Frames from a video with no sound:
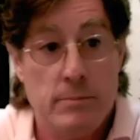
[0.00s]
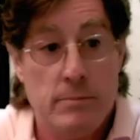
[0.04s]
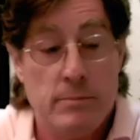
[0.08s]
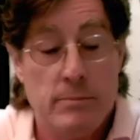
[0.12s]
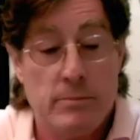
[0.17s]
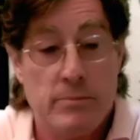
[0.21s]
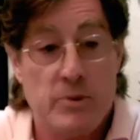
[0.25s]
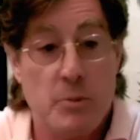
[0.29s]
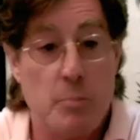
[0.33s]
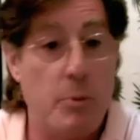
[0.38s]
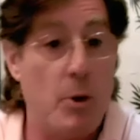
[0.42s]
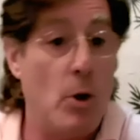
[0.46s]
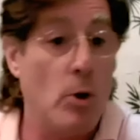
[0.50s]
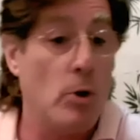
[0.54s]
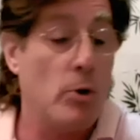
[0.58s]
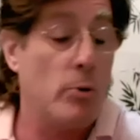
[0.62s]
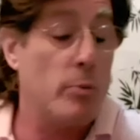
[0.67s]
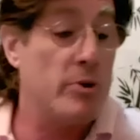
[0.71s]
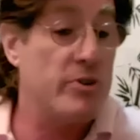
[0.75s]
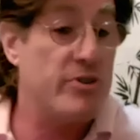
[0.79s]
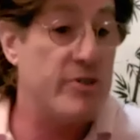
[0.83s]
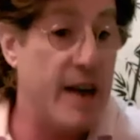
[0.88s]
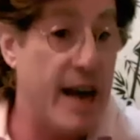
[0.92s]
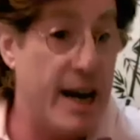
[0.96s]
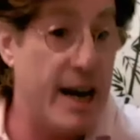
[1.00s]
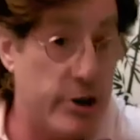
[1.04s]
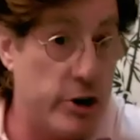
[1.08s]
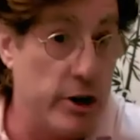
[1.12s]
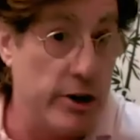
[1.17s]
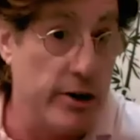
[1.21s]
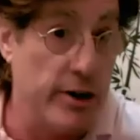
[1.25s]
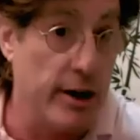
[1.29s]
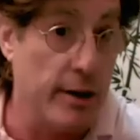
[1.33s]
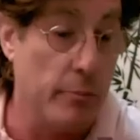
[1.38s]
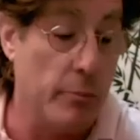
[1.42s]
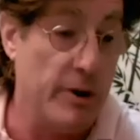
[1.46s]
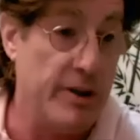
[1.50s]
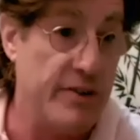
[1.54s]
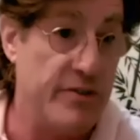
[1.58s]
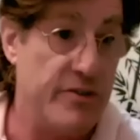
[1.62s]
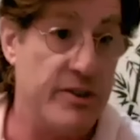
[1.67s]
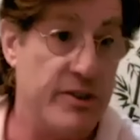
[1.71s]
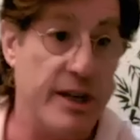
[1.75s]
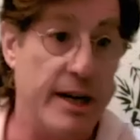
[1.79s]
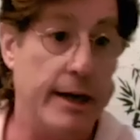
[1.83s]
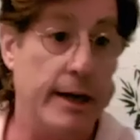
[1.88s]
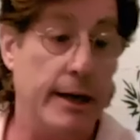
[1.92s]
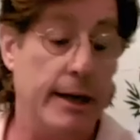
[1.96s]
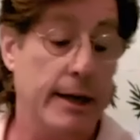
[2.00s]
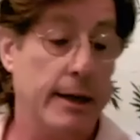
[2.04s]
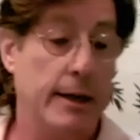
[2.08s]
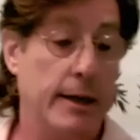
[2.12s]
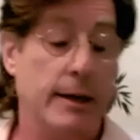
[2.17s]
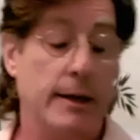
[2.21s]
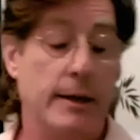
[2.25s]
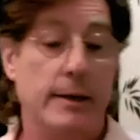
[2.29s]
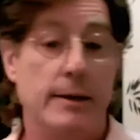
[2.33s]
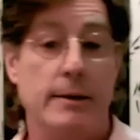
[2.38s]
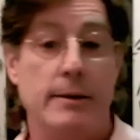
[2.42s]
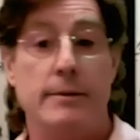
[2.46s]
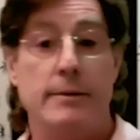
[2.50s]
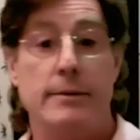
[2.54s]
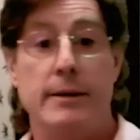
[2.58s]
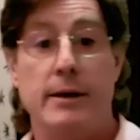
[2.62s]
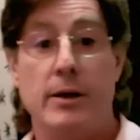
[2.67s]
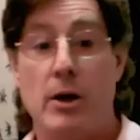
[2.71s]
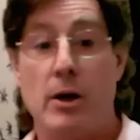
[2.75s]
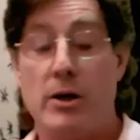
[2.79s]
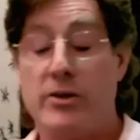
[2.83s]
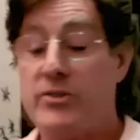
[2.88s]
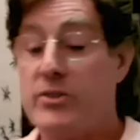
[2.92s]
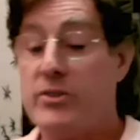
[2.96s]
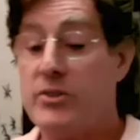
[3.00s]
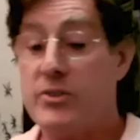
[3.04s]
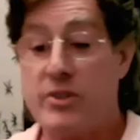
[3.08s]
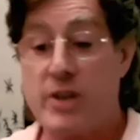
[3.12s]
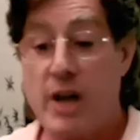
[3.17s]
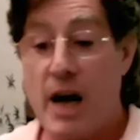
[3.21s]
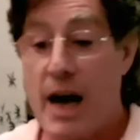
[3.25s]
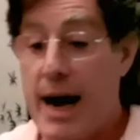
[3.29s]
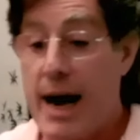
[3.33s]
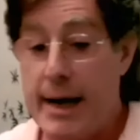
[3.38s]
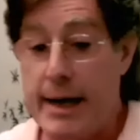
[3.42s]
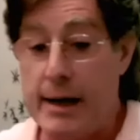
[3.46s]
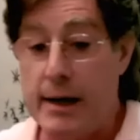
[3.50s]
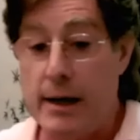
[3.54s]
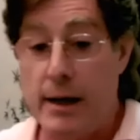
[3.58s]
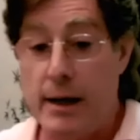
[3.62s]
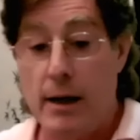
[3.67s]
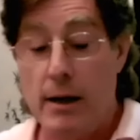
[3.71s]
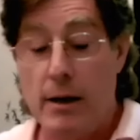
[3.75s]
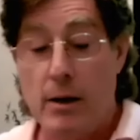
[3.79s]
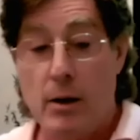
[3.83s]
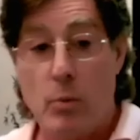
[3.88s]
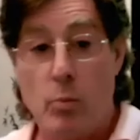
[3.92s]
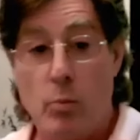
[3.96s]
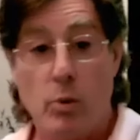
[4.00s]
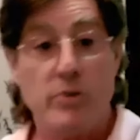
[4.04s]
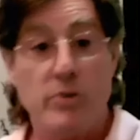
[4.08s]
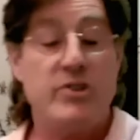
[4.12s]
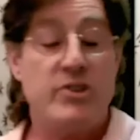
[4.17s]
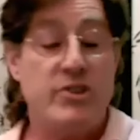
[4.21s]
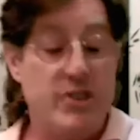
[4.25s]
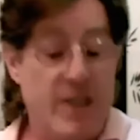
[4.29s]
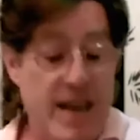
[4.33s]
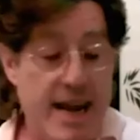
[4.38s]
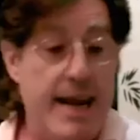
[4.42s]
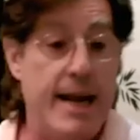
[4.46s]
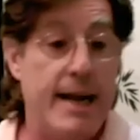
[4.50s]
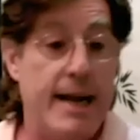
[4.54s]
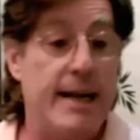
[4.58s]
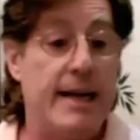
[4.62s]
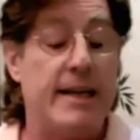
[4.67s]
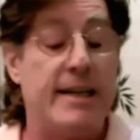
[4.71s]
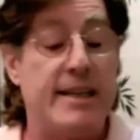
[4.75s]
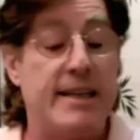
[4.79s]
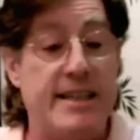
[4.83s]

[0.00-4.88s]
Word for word: The polarization that we see in our society, we're seeing it